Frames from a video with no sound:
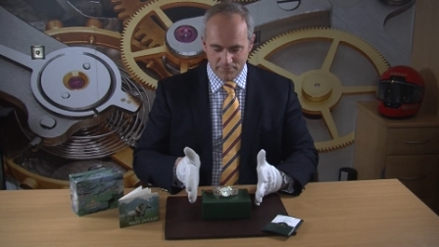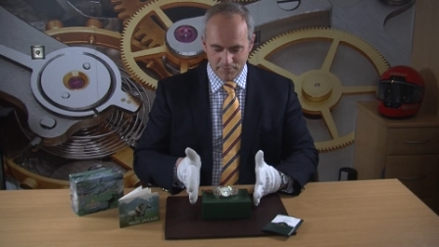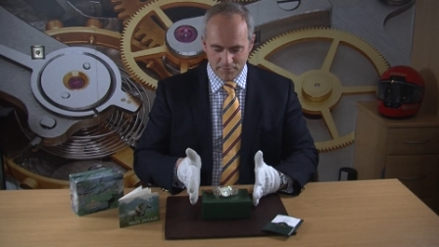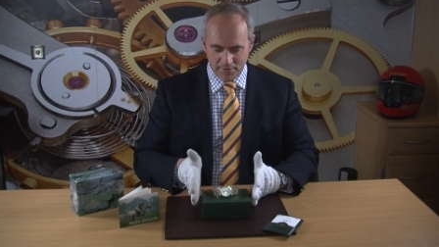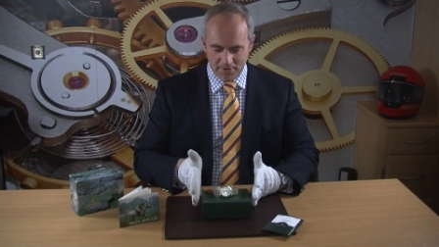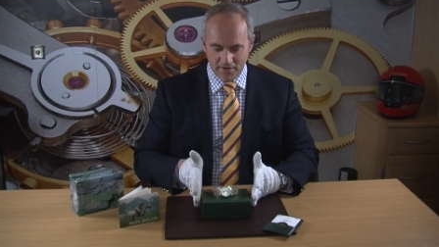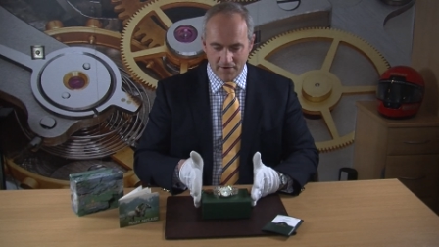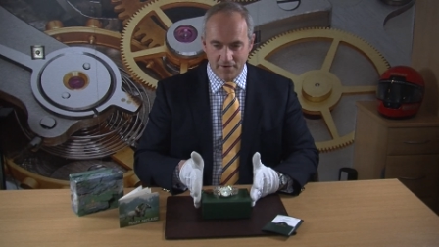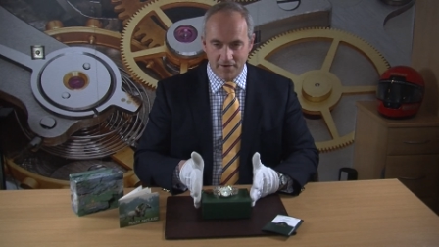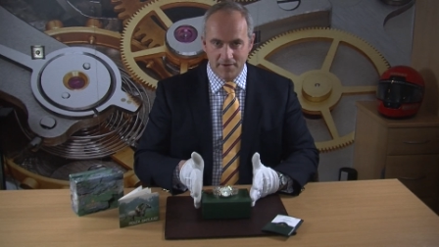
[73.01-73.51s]

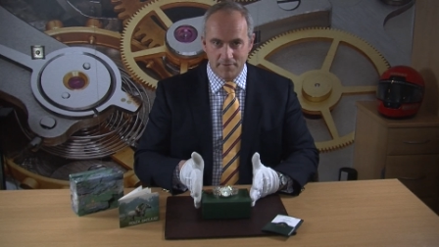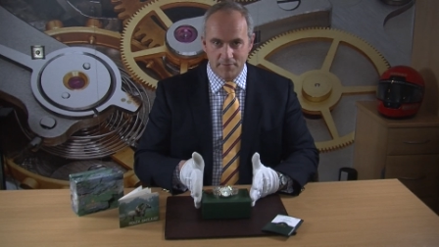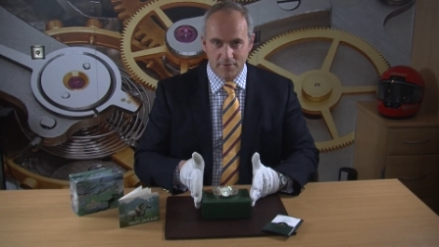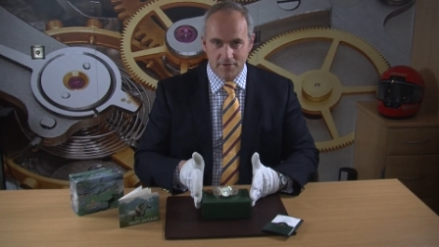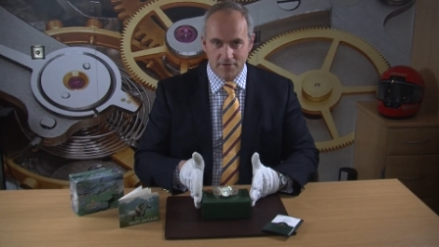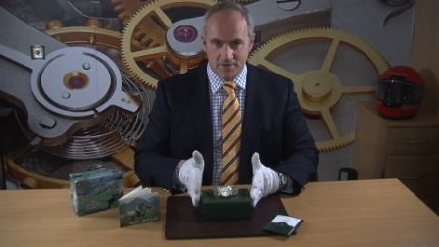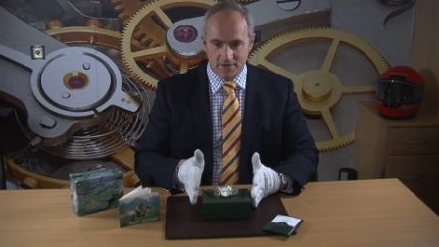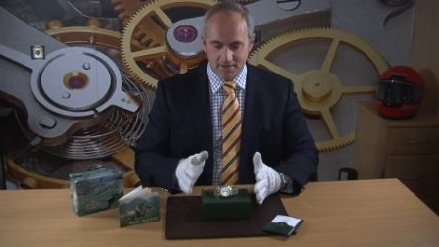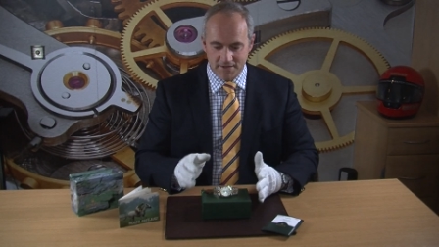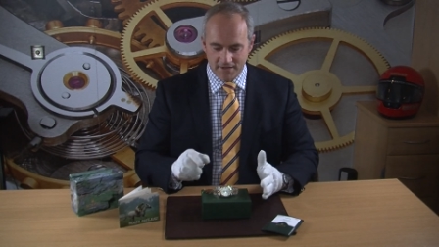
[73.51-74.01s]
period
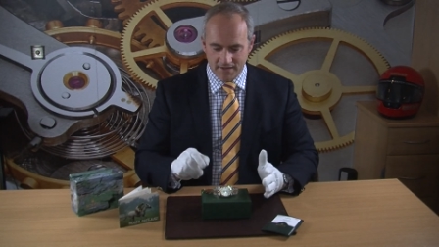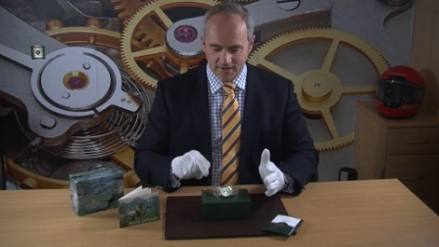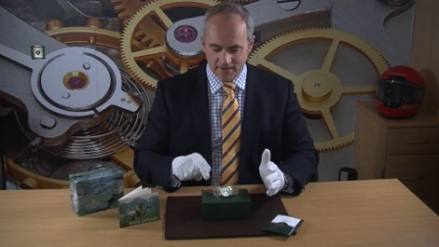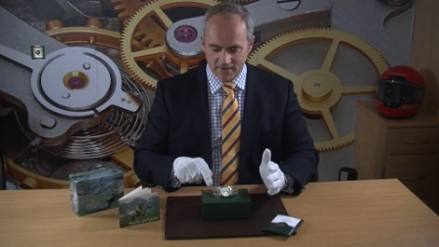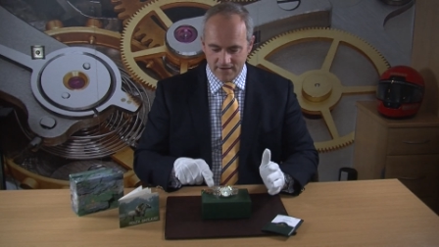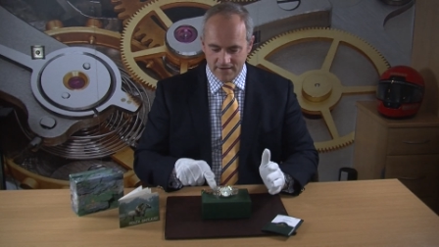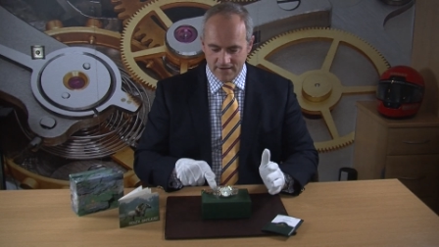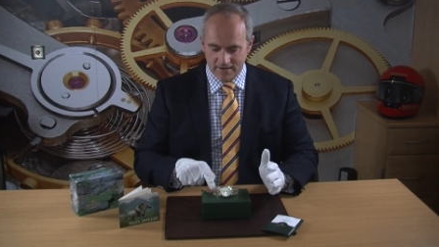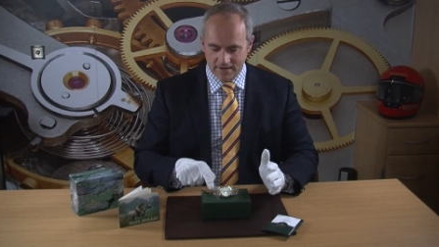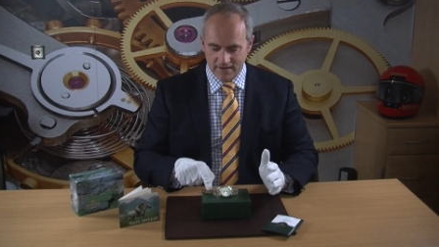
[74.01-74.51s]
box
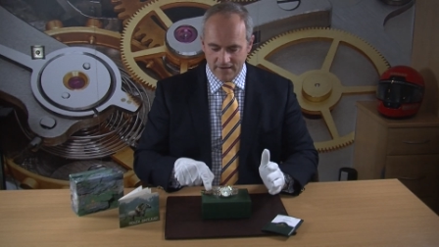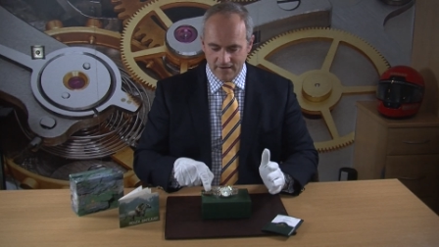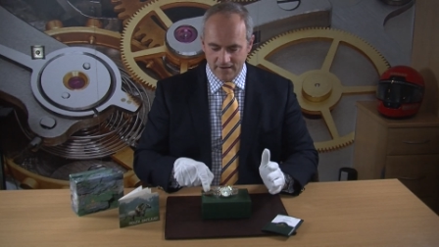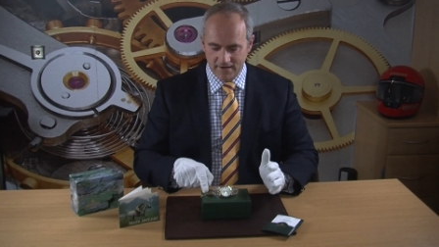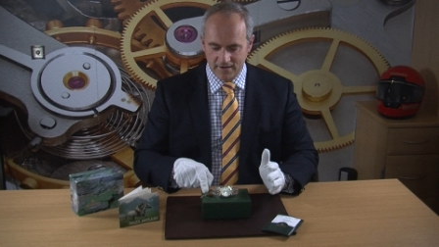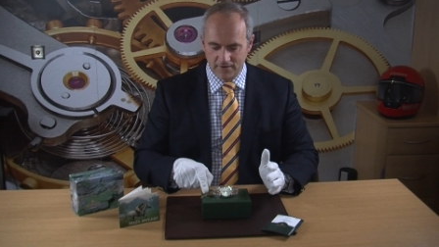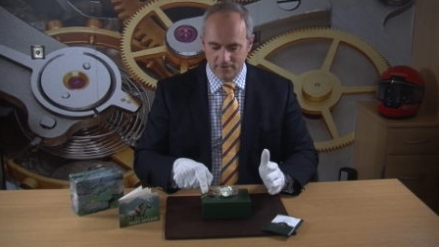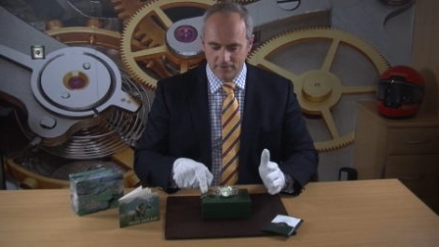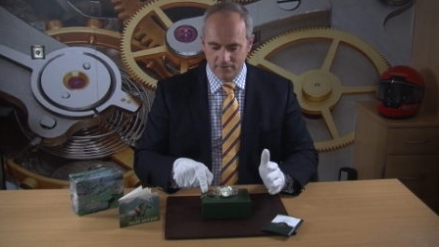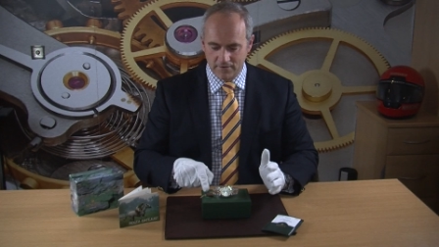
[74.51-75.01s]
here,
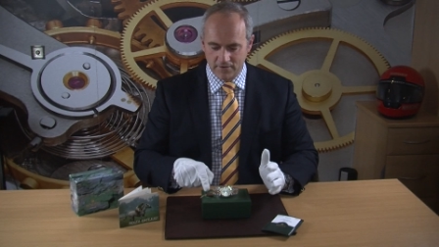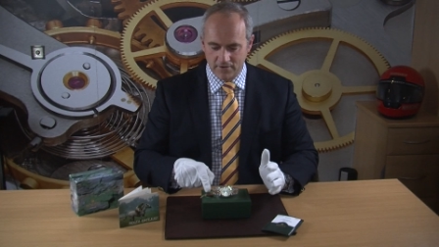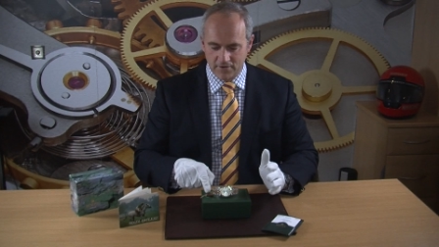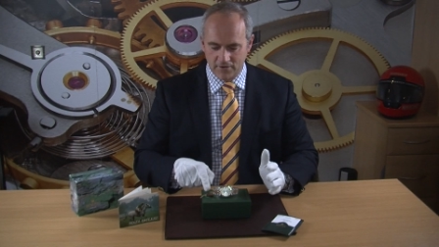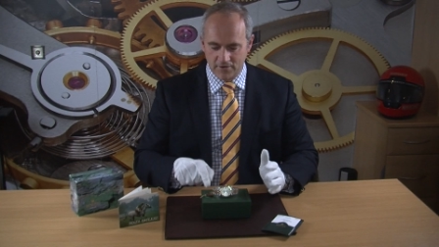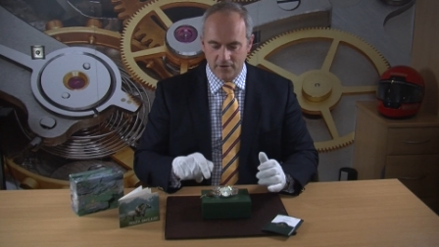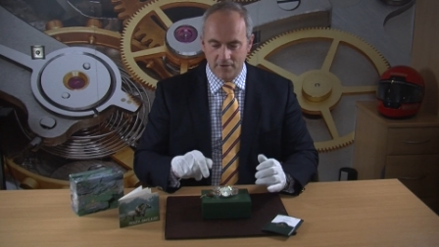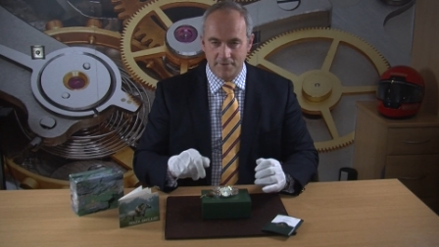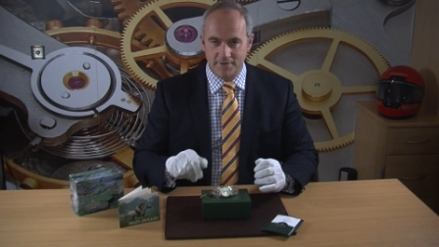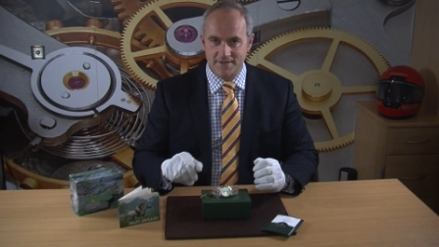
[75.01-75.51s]
little
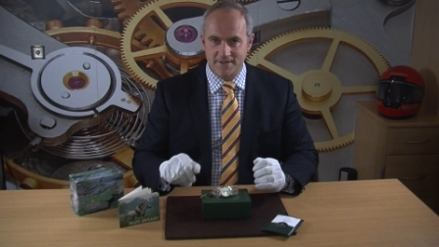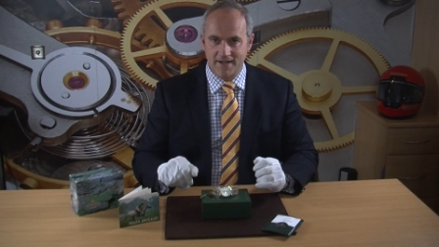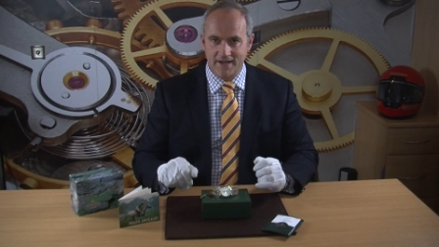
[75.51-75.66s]
chronometer